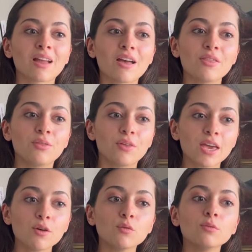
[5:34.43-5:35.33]

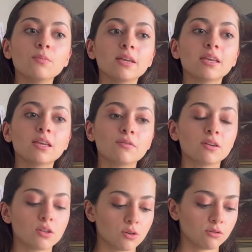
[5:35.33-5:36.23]
they will
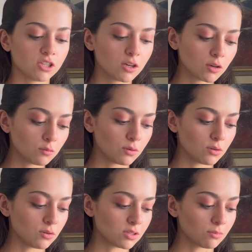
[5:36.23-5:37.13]
be sharing with
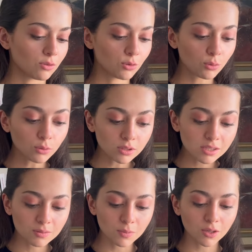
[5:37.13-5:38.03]
you some
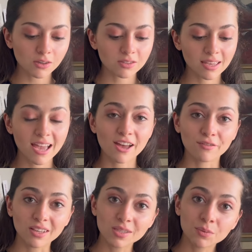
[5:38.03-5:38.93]
thoughts because they have
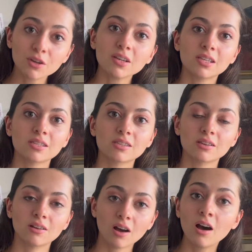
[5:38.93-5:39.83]
experience
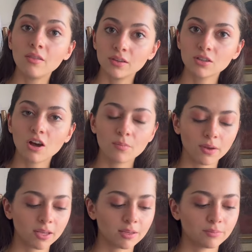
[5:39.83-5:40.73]
on the
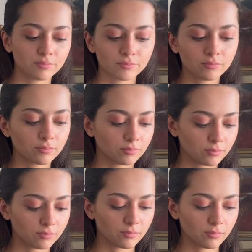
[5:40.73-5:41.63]
topic.
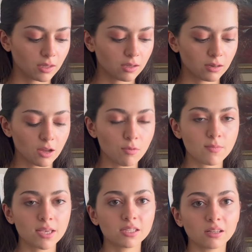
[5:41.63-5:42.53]
Now
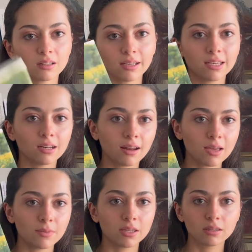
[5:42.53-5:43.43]
maybe it's not like a
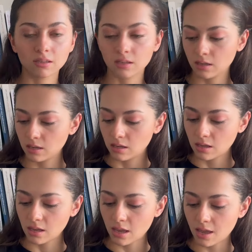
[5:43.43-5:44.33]
climate
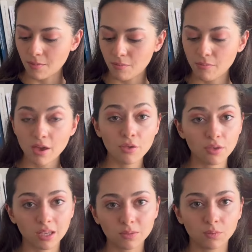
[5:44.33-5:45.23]

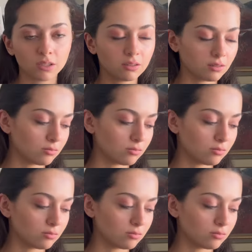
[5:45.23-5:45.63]
ethics, but